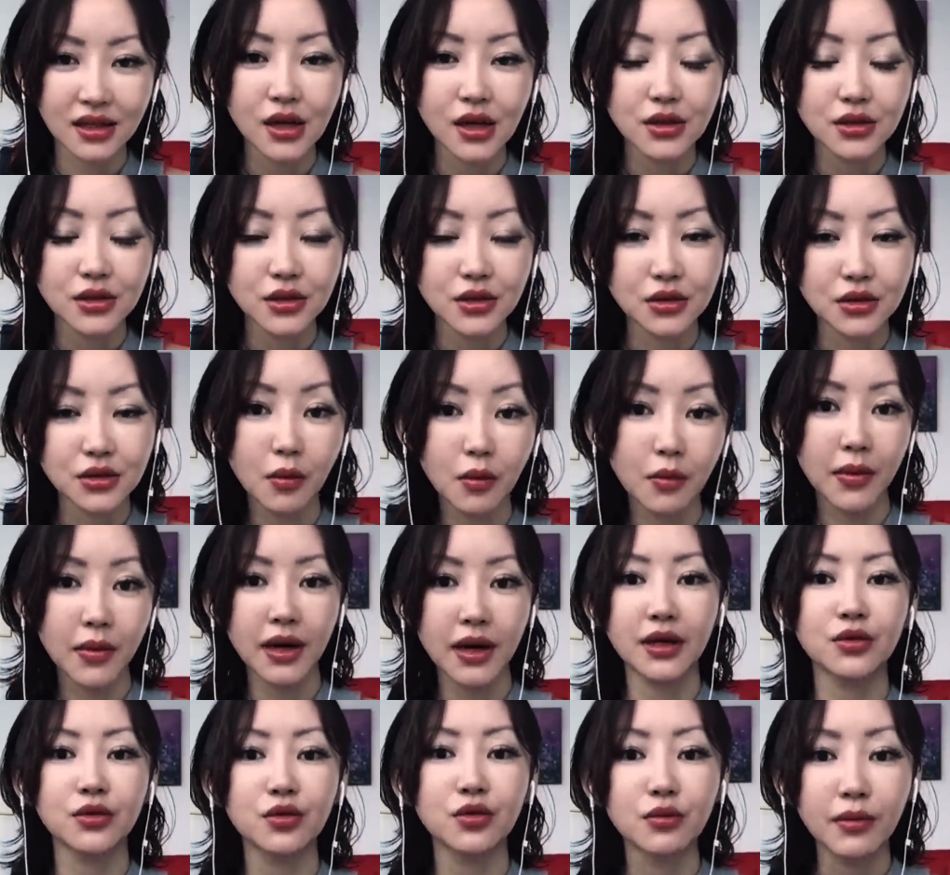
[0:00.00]
So
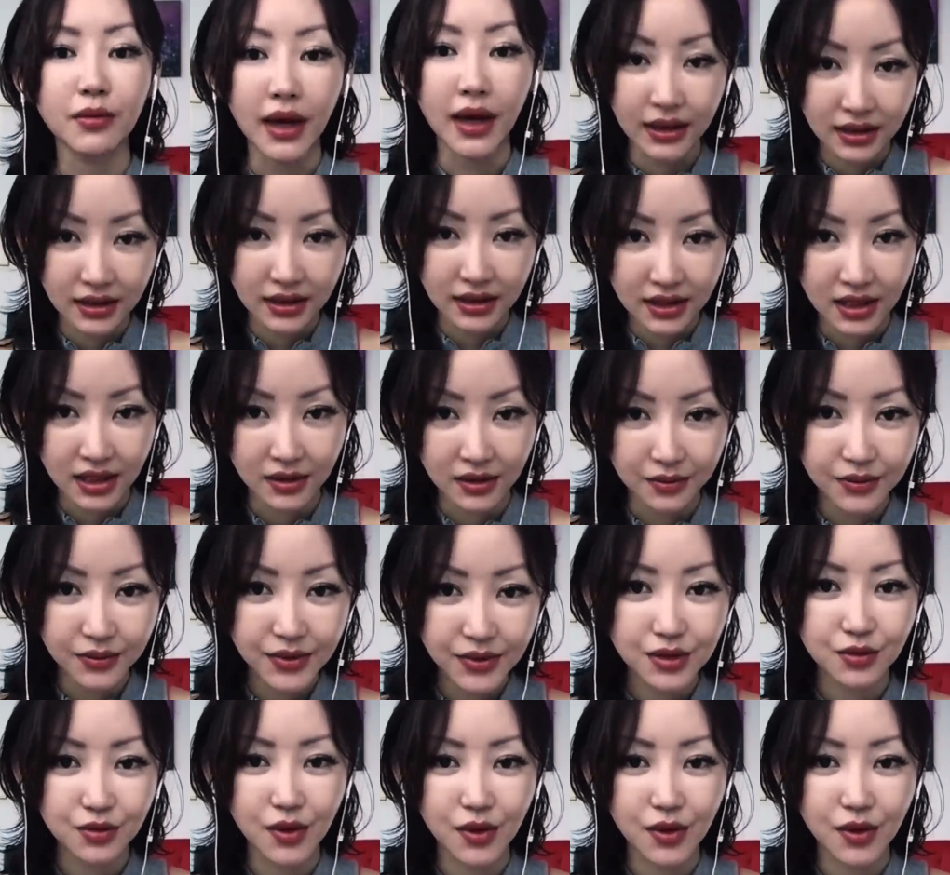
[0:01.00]
somebody who met Kim's,